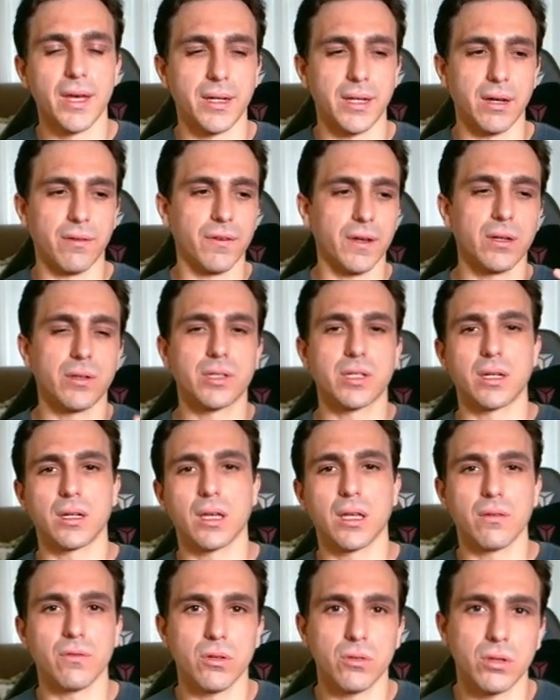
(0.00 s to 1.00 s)
Now Fatal's going to
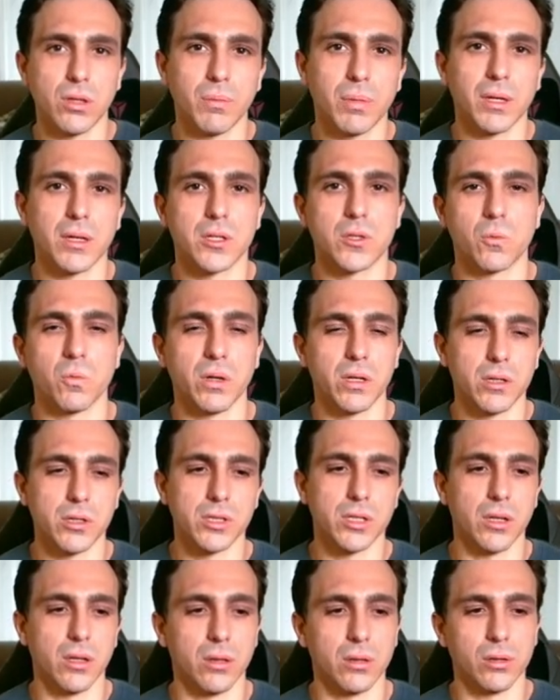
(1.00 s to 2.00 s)
give you the biggest
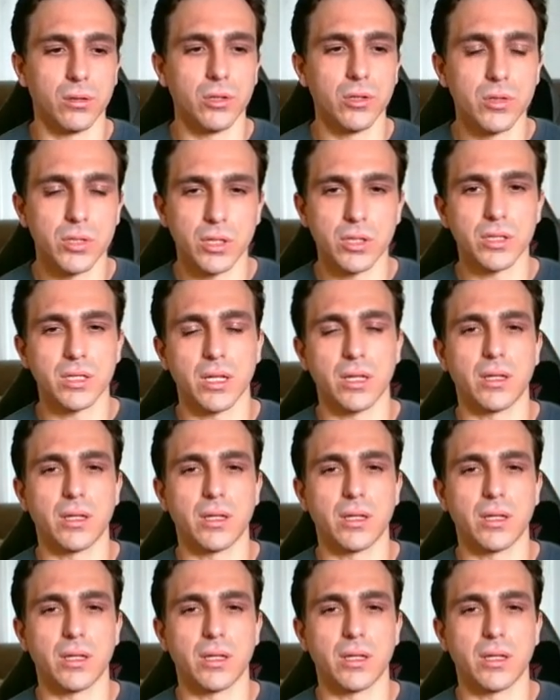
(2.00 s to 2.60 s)
winners and losers,